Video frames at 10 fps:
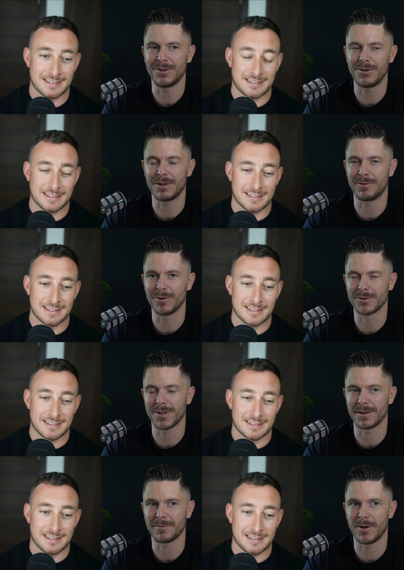Speaker 1: give yours, I
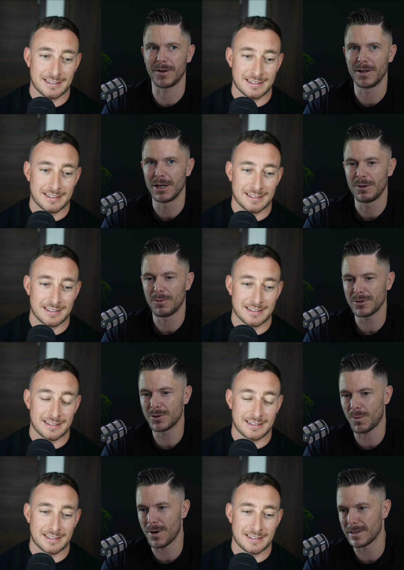give mine. What's the
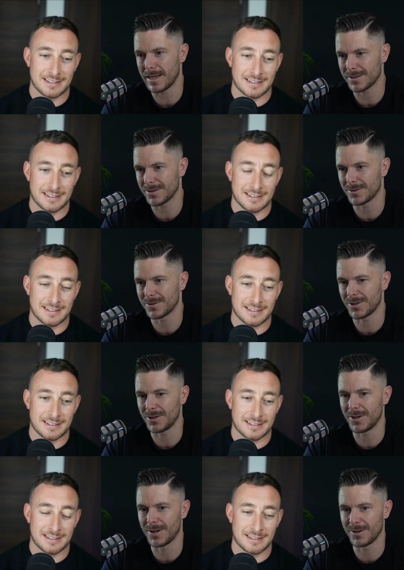one lesson that you
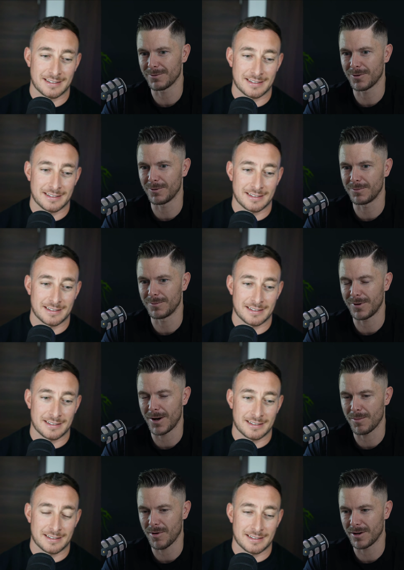learned from
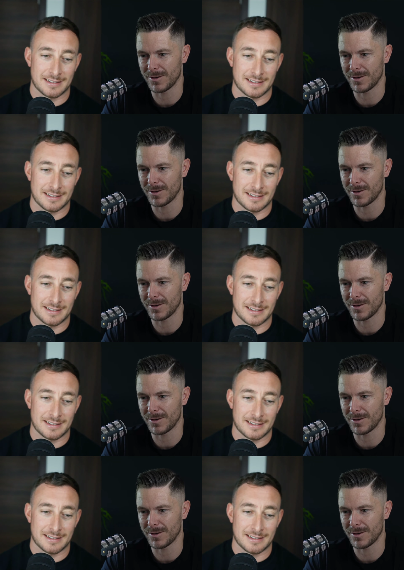heartbreak?